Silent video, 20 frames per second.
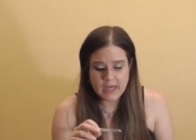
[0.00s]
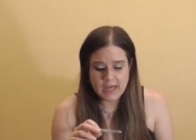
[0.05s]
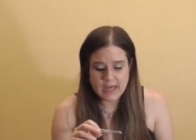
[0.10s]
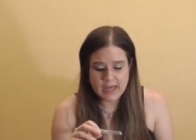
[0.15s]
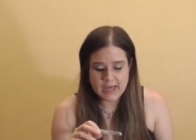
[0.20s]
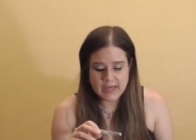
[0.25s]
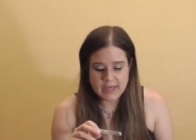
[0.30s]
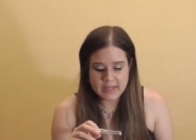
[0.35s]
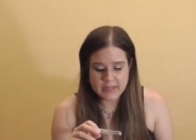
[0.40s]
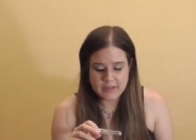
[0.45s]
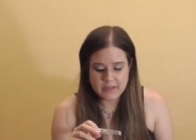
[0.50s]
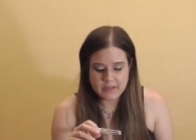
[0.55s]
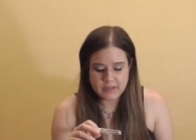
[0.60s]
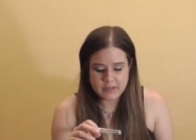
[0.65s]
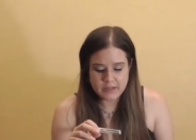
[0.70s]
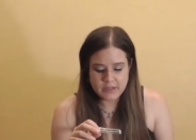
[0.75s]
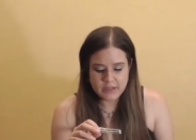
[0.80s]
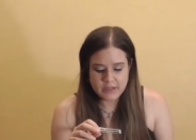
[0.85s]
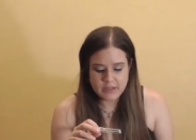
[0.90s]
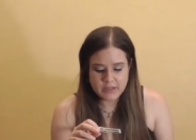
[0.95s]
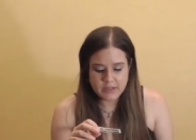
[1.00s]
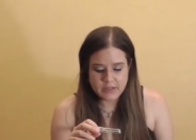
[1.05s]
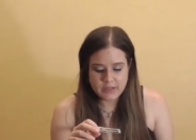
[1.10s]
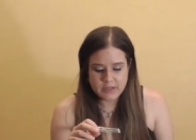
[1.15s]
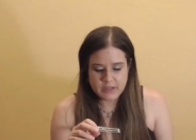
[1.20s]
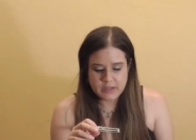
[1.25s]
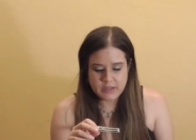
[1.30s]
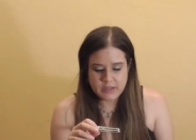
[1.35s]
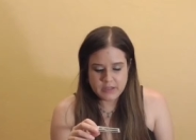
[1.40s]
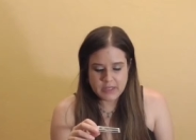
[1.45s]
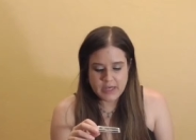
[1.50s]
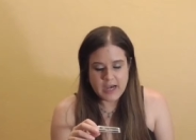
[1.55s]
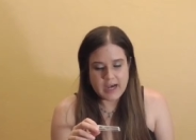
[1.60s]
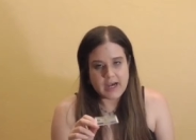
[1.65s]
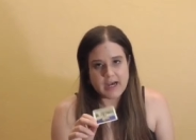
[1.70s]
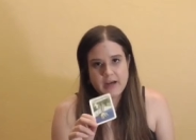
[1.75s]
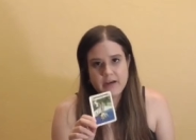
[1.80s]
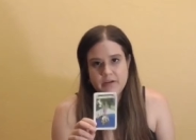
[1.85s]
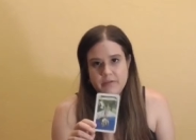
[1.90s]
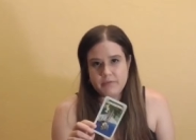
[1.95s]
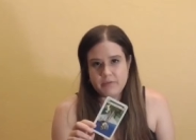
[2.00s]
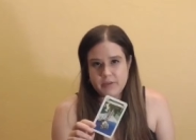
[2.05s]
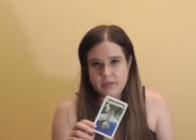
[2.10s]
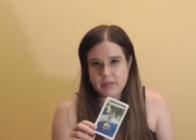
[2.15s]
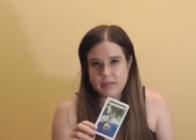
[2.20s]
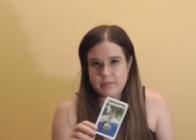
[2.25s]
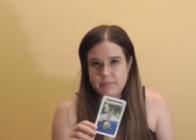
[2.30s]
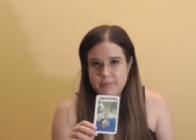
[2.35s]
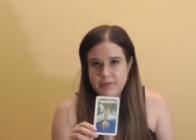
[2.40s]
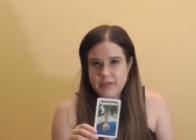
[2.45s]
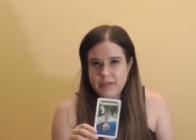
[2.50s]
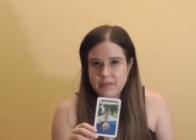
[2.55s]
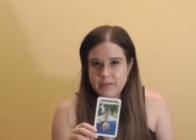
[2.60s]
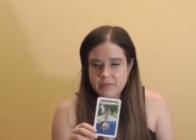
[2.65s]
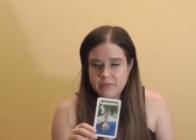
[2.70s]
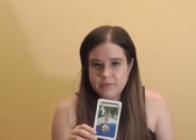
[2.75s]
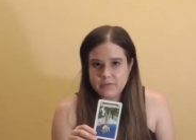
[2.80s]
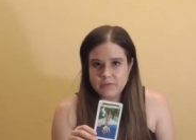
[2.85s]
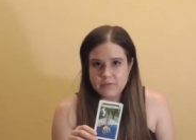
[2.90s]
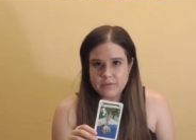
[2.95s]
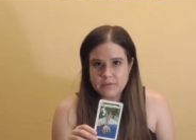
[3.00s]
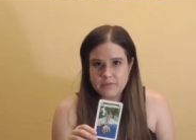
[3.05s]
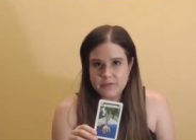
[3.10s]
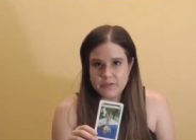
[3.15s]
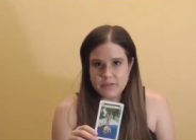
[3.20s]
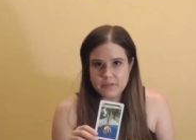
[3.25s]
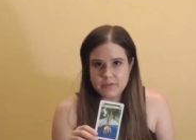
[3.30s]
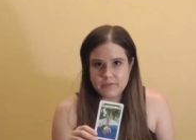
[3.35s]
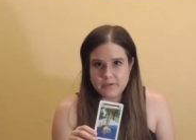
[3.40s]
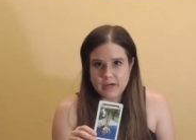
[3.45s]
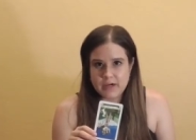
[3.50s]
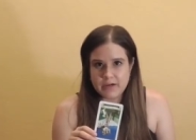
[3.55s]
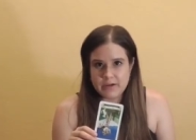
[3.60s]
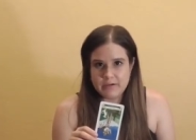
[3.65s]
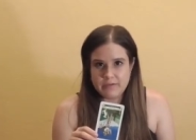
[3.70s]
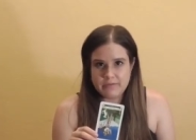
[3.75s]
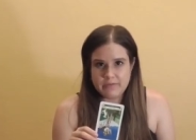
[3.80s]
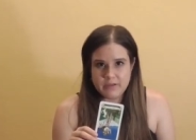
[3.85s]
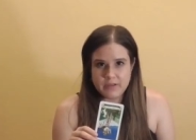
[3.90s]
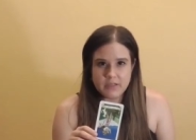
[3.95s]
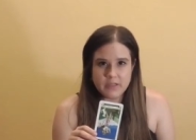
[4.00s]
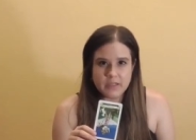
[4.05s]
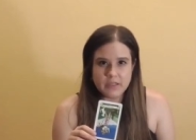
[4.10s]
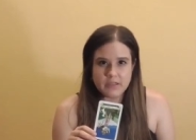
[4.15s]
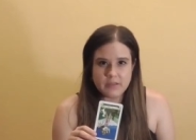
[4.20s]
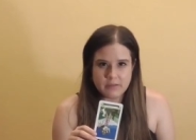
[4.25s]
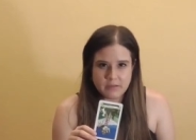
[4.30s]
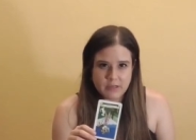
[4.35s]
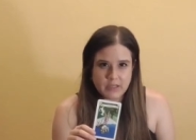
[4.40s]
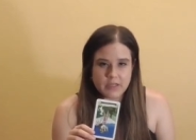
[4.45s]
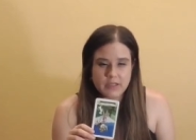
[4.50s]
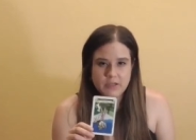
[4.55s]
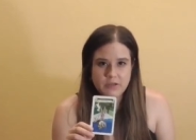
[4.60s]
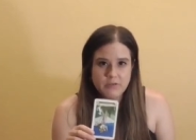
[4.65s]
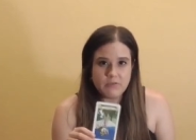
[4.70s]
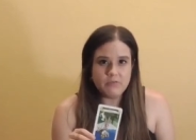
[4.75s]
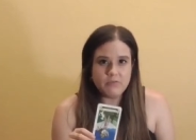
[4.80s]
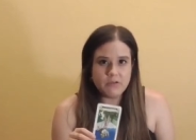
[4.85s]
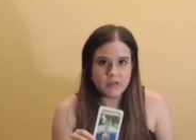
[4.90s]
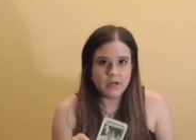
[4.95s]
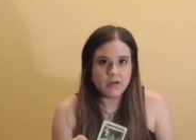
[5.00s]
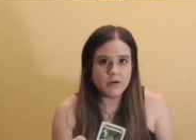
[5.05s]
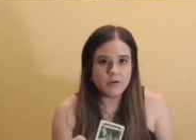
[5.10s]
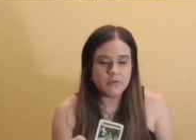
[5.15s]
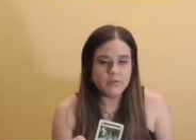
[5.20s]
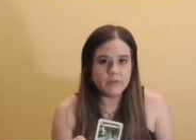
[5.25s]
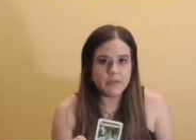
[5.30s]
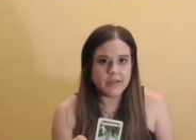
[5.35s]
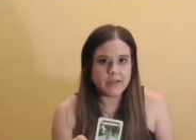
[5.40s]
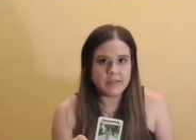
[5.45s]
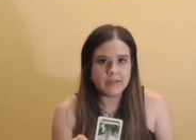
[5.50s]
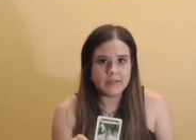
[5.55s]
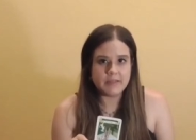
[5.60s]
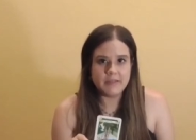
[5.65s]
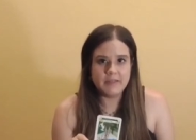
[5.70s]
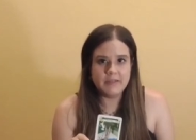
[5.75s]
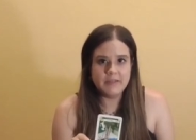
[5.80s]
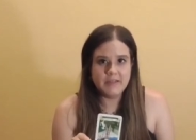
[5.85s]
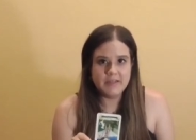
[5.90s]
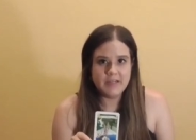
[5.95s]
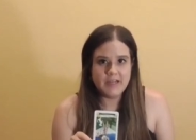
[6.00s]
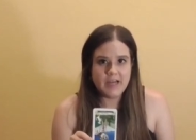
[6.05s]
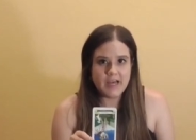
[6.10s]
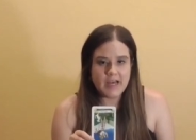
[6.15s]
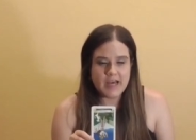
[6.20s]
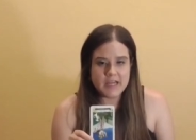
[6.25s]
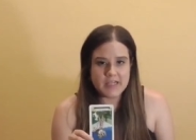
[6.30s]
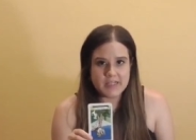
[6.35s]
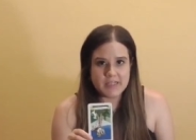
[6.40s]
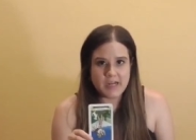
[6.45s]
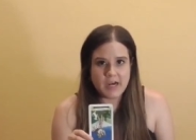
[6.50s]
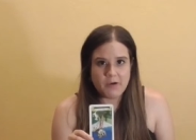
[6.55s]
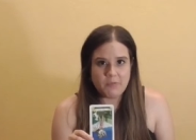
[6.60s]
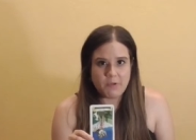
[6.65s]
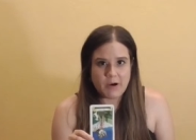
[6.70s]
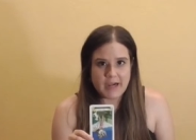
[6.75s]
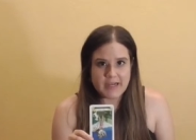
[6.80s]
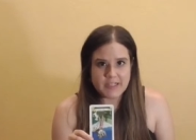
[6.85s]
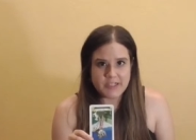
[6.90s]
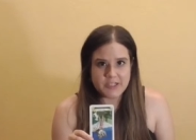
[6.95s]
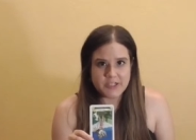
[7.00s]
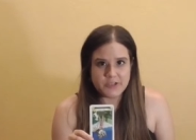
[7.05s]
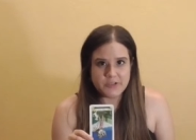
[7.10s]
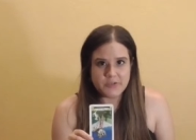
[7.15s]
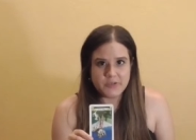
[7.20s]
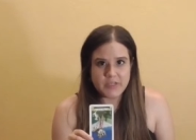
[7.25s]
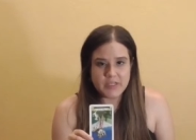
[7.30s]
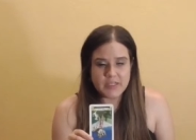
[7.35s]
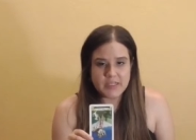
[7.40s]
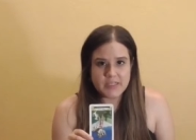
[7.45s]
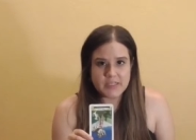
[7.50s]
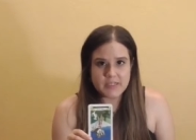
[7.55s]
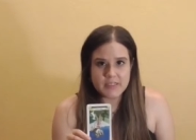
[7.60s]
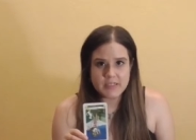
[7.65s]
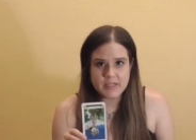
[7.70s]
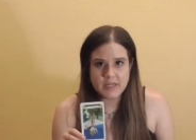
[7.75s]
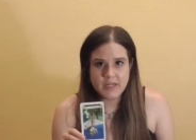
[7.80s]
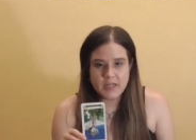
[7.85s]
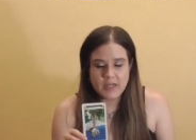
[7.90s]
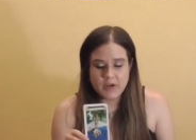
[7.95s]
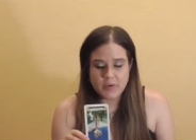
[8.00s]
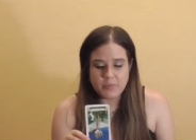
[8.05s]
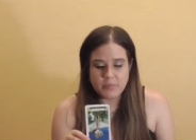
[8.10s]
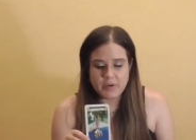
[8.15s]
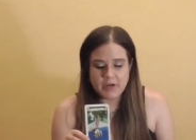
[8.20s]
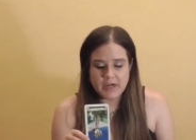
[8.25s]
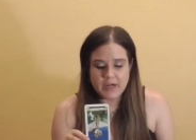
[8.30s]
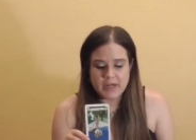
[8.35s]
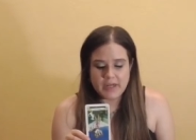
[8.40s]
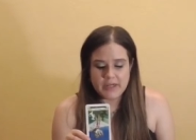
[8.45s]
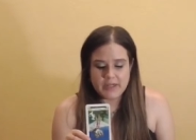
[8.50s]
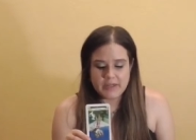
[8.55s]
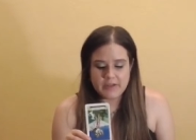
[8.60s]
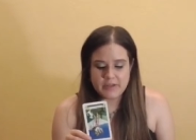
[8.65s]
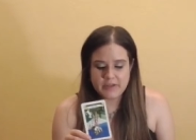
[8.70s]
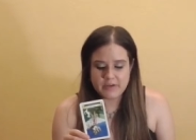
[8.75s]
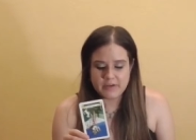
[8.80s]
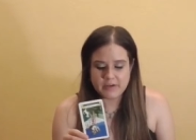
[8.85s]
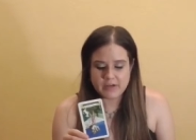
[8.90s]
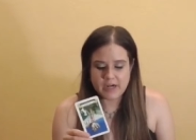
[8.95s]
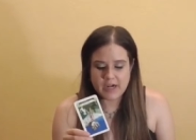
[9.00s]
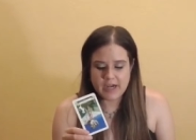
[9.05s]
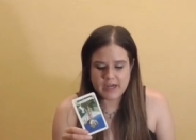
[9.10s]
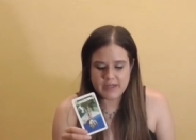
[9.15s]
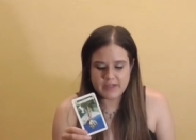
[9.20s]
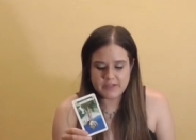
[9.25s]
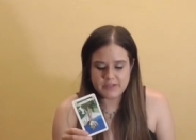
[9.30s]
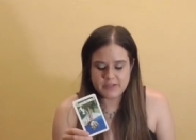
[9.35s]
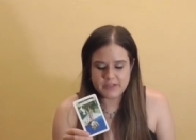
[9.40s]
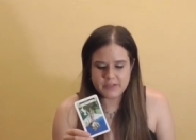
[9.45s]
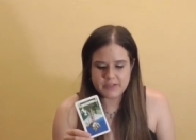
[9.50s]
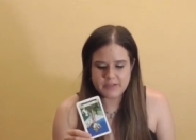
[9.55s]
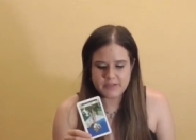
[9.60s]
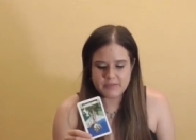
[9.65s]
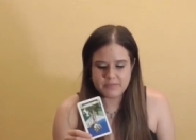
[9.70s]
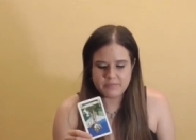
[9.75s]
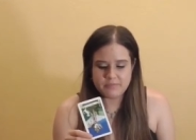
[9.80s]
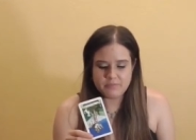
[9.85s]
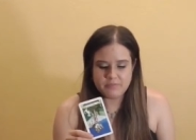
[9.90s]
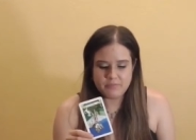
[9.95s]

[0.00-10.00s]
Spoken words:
And yeah, with it being the Fool reverse for how you're feeling, it's like you know that it's not wise to do this, but you're kind of just